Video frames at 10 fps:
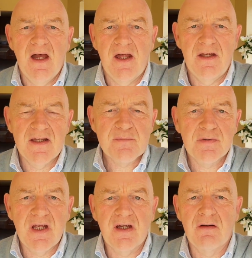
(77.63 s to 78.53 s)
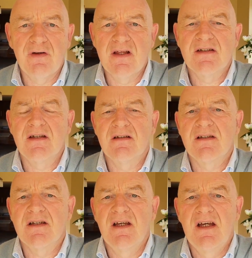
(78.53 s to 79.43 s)
And in this particular
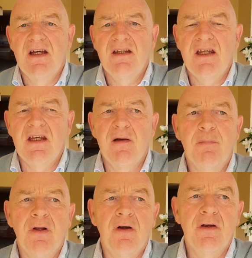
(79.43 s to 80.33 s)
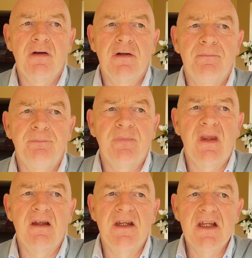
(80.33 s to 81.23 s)
instance, the employer
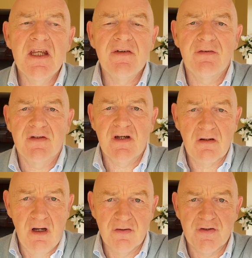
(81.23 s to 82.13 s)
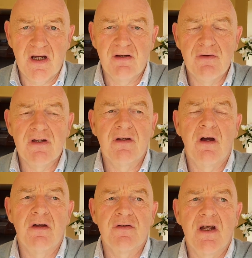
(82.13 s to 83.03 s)
did give us a
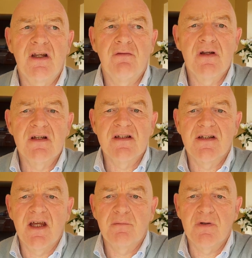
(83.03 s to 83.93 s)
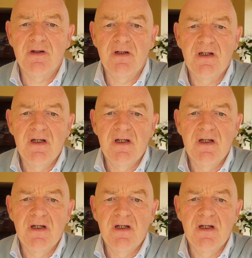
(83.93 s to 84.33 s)
written statement,